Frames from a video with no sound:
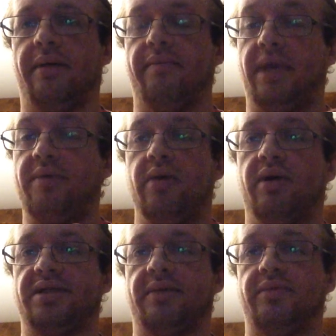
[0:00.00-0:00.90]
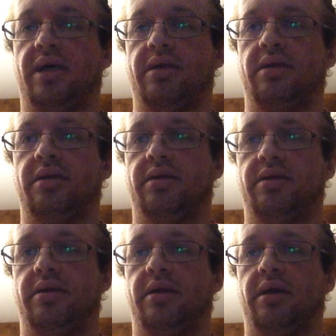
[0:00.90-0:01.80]
Maybe once I'm done
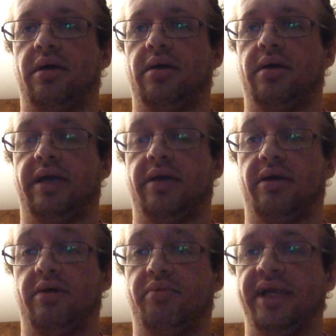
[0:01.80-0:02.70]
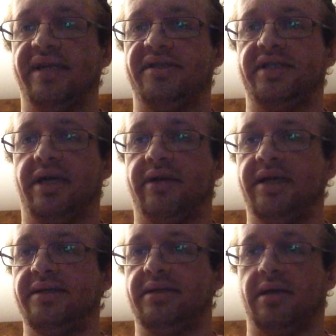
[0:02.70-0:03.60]
the complete
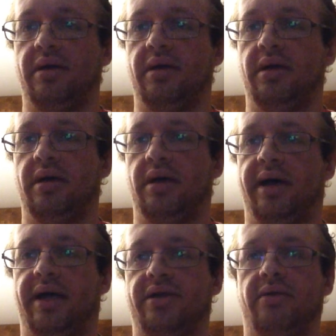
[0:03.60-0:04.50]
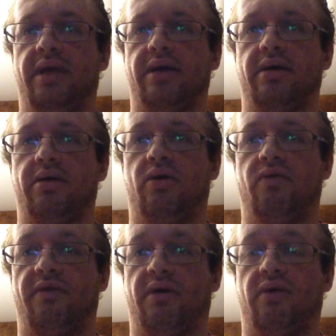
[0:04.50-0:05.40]
series, I can do like a
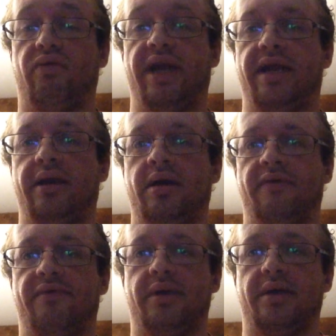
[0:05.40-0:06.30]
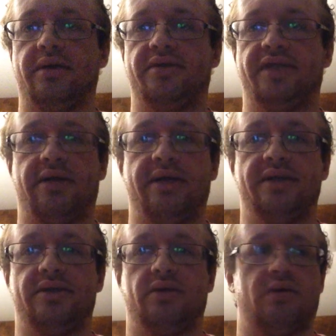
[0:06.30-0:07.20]
overall rating of the
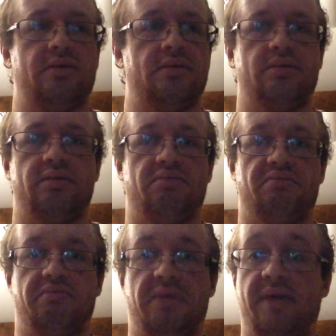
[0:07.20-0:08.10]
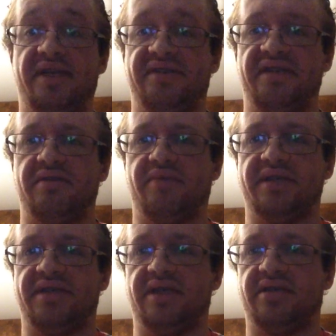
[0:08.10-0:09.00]
series, or maybe season by
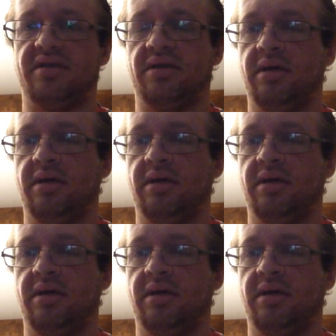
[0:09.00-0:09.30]
season.